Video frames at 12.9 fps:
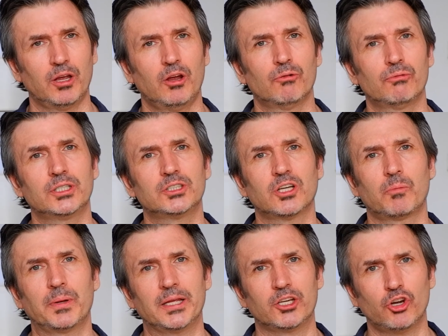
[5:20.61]
For example,
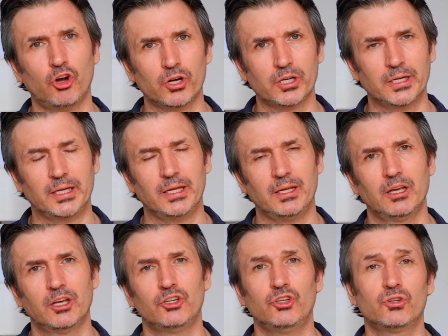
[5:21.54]
in Cockney,
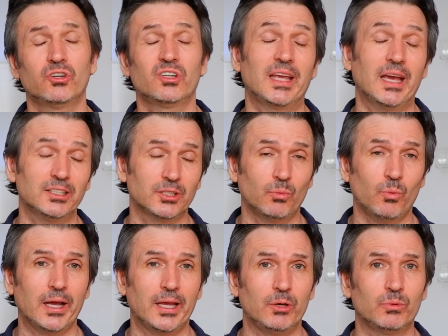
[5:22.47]
you could get away
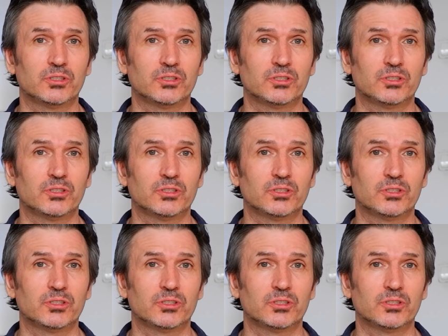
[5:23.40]
with